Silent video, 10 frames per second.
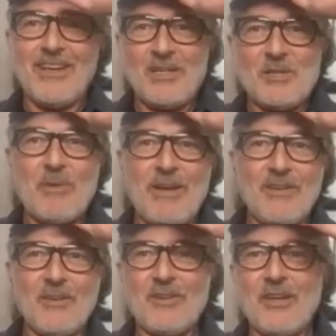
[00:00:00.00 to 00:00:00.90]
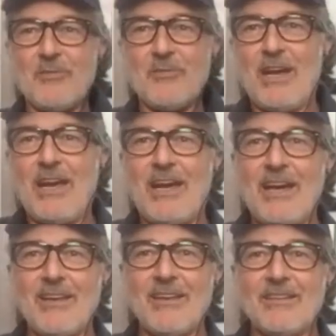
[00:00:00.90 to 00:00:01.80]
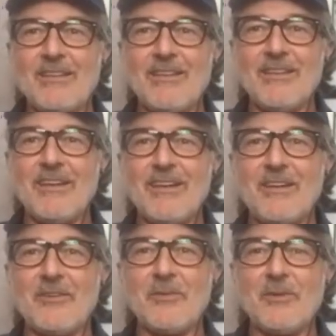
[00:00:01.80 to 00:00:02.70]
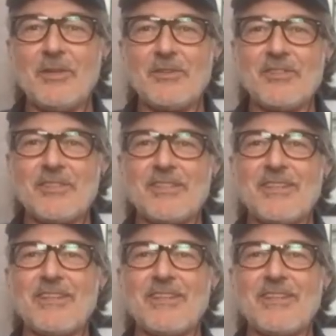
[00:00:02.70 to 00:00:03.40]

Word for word: hence my undercover hat, and uh, I don't uh, know what else to say.